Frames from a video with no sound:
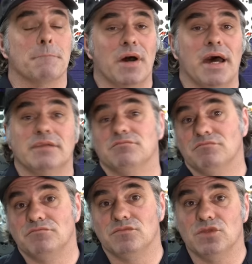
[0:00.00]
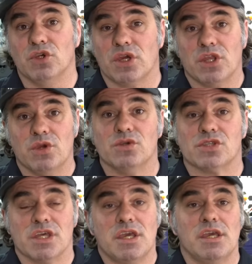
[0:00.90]
But you can
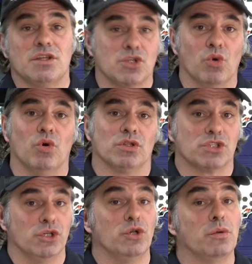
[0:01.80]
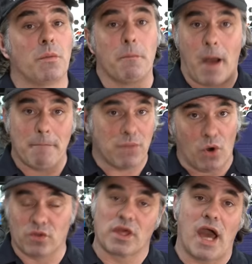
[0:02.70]
use the tool to, on
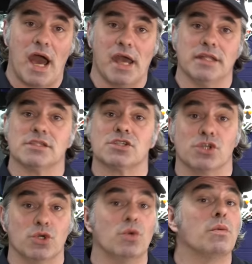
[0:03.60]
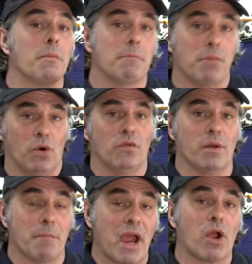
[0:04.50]
both kinds, to pull
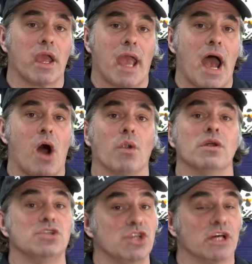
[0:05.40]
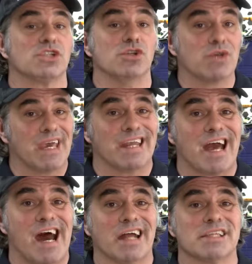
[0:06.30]
the bearing out. Just you
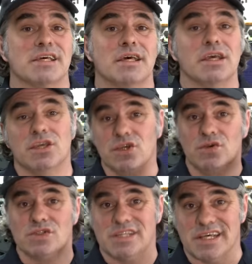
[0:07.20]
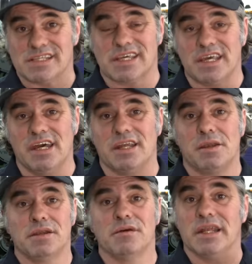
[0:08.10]
cannot use this kit.
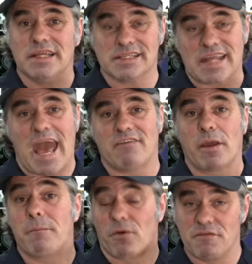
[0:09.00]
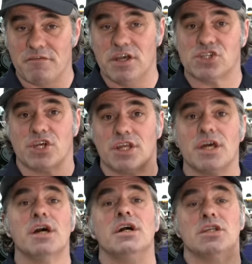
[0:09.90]
It doesn't have a provision
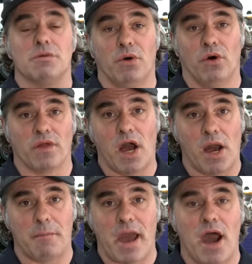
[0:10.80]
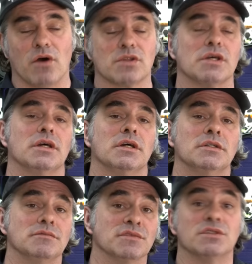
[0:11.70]
to pull the hub out.
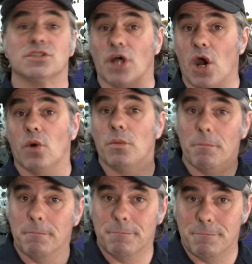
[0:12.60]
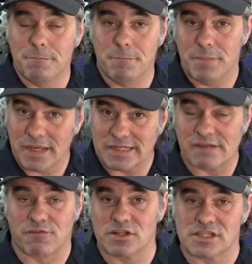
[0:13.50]
So big
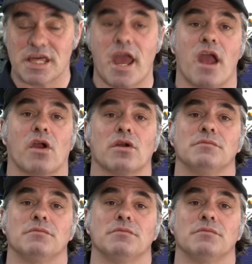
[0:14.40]
difference there.